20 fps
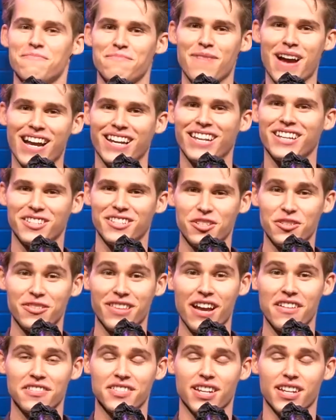Back in
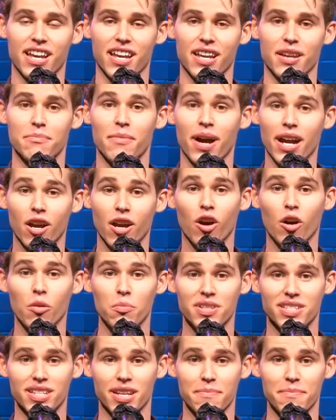2008, my
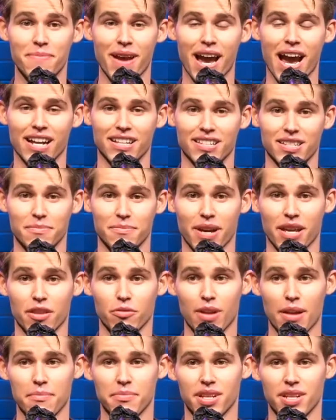home was impacted by
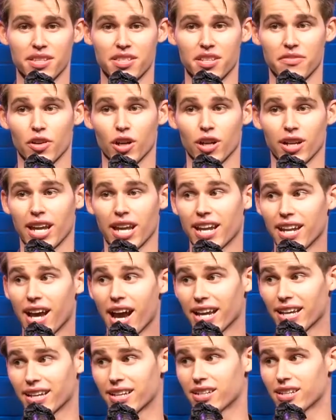the remnants of Hurricane
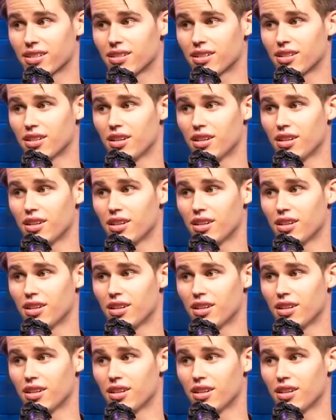Ike.